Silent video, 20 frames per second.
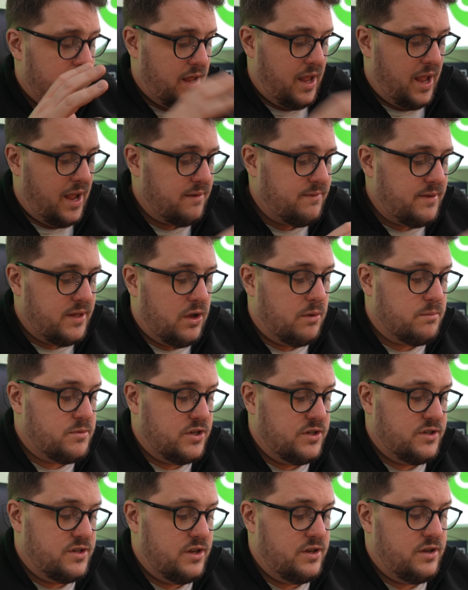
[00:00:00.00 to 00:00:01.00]
having the
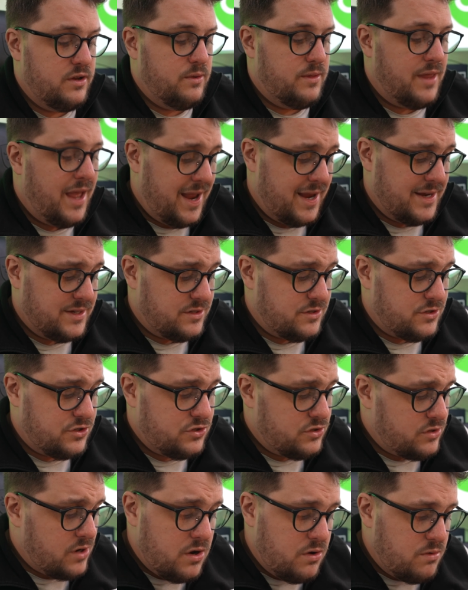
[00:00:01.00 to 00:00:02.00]
option to do that is just
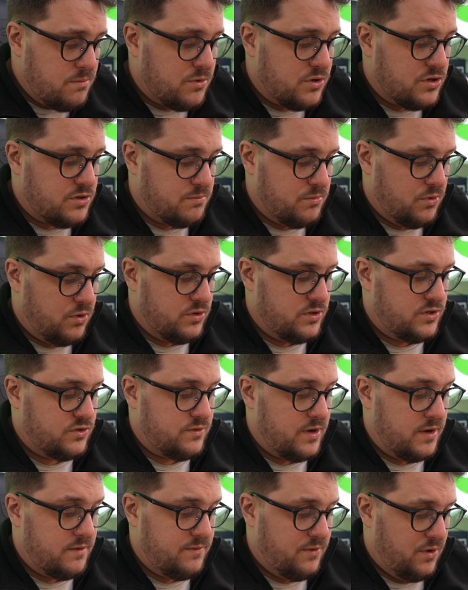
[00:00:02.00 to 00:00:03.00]
so much more
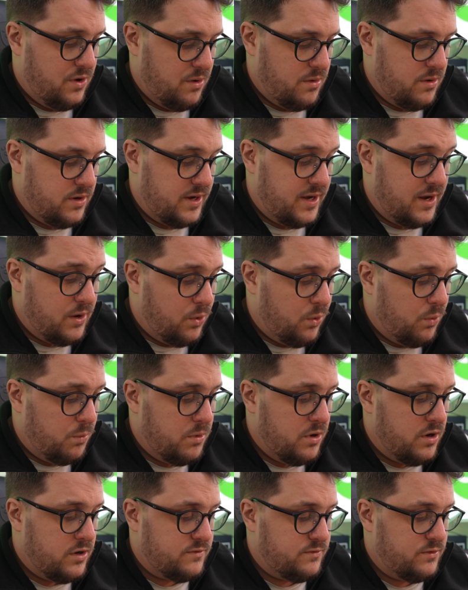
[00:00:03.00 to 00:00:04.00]
straightforward, and it all
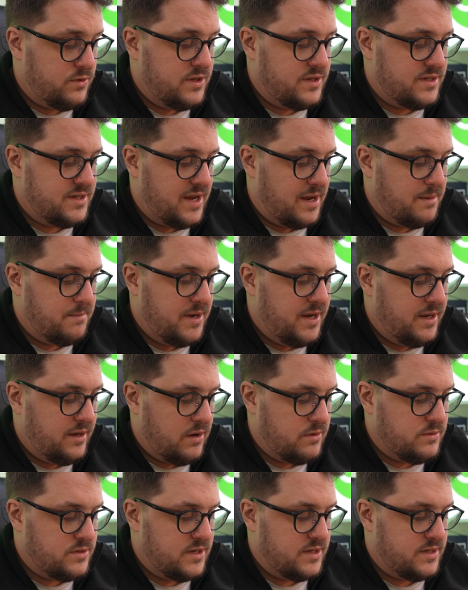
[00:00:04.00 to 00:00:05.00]
works through the same
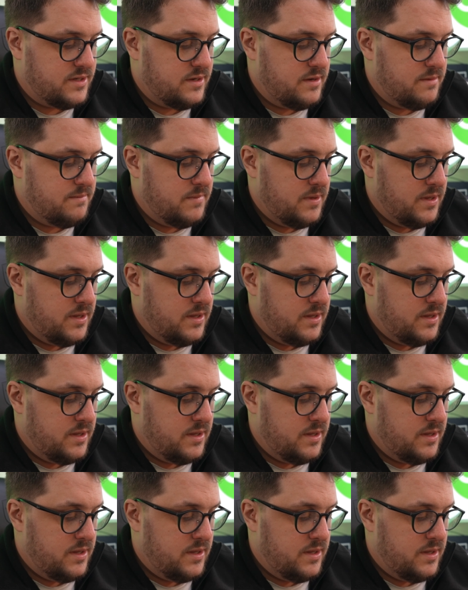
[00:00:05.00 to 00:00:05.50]
ecosystem.